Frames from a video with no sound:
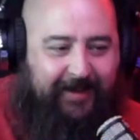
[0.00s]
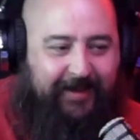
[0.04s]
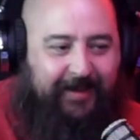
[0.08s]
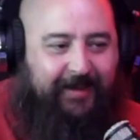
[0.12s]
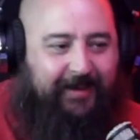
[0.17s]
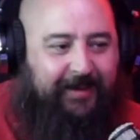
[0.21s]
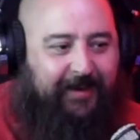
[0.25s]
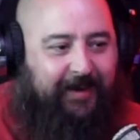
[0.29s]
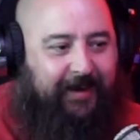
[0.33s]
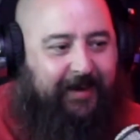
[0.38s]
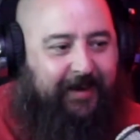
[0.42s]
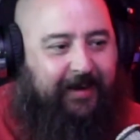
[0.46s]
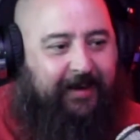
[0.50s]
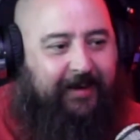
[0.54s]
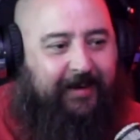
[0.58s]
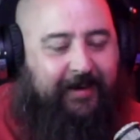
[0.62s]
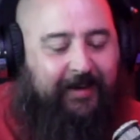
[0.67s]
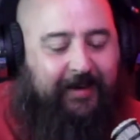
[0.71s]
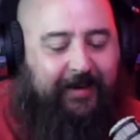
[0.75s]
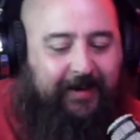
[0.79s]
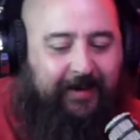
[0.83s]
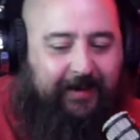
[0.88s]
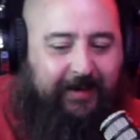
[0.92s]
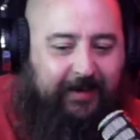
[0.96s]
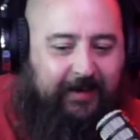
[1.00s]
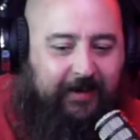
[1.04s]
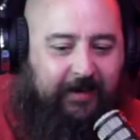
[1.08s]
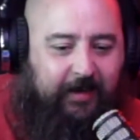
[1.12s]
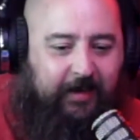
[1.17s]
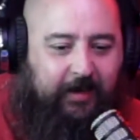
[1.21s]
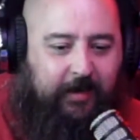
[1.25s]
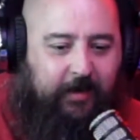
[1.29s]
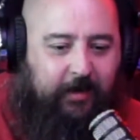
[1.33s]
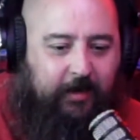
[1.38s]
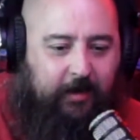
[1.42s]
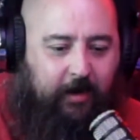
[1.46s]
Yeah.
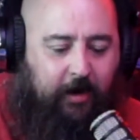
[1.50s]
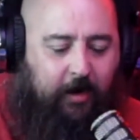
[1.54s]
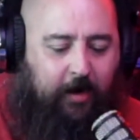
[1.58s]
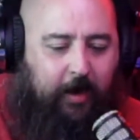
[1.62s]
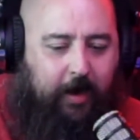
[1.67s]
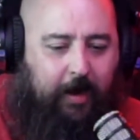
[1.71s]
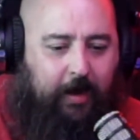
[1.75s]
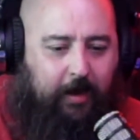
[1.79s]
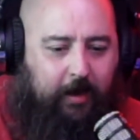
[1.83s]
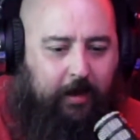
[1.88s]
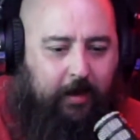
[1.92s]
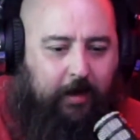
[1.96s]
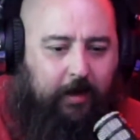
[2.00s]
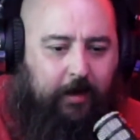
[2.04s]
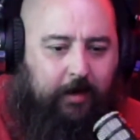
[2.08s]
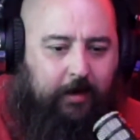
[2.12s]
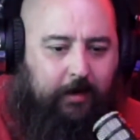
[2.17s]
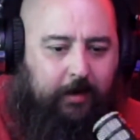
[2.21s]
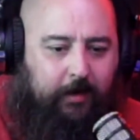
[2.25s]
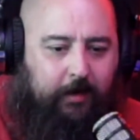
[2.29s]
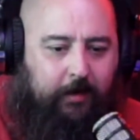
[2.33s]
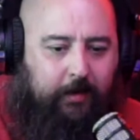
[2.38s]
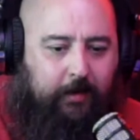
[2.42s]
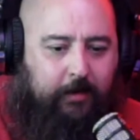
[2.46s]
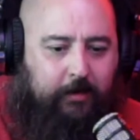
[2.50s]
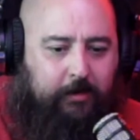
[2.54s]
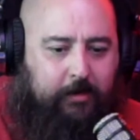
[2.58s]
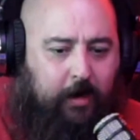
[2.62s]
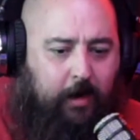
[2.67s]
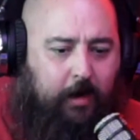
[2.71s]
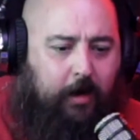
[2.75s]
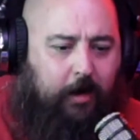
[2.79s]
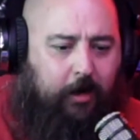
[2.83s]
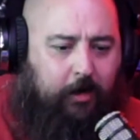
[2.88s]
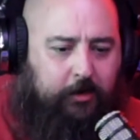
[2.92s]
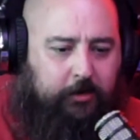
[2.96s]
No,
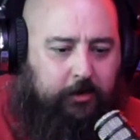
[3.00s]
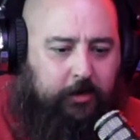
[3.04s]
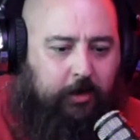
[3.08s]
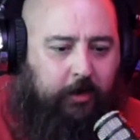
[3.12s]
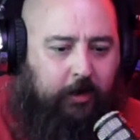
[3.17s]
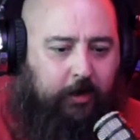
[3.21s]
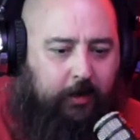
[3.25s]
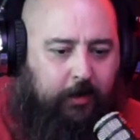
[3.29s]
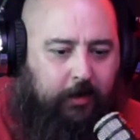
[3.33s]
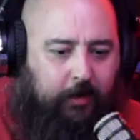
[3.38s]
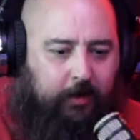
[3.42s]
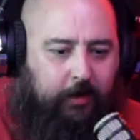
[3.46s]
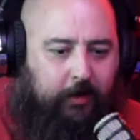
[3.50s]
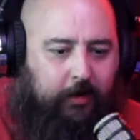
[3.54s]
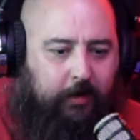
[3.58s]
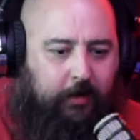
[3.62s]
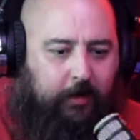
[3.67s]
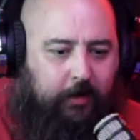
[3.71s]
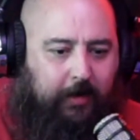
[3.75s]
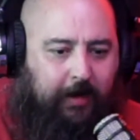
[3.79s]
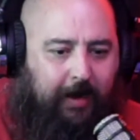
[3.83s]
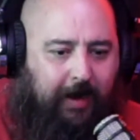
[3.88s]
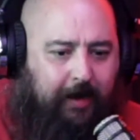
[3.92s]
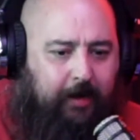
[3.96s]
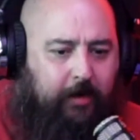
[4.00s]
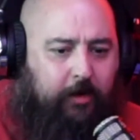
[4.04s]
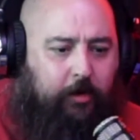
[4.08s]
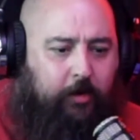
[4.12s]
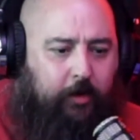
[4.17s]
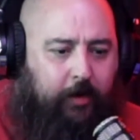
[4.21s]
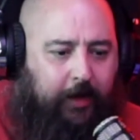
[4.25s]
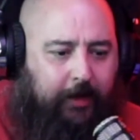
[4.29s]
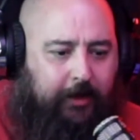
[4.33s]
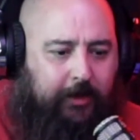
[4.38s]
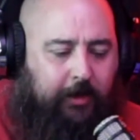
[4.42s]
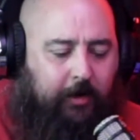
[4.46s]
Die Hard's good. I do
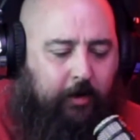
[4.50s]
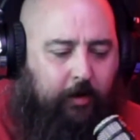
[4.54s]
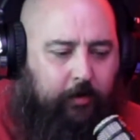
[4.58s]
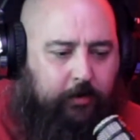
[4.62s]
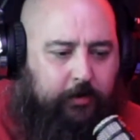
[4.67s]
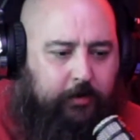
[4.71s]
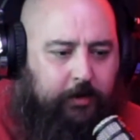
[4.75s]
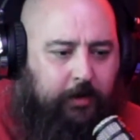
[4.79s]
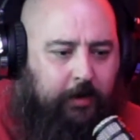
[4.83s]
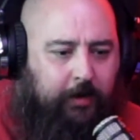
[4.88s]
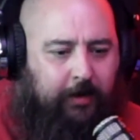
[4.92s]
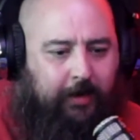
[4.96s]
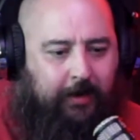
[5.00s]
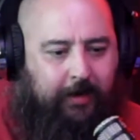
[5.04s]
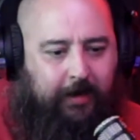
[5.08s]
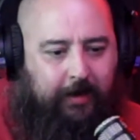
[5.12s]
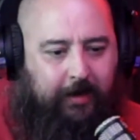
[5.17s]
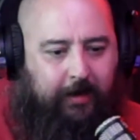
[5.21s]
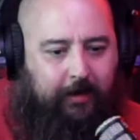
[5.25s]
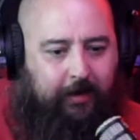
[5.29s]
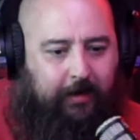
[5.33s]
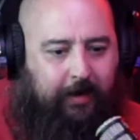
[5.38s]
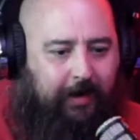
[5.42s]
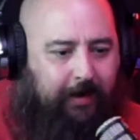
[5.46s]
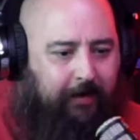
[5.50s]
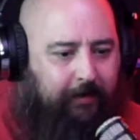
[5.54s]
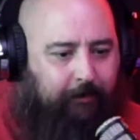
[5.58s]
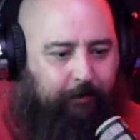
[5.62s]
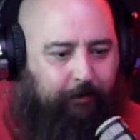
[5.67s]
like those. I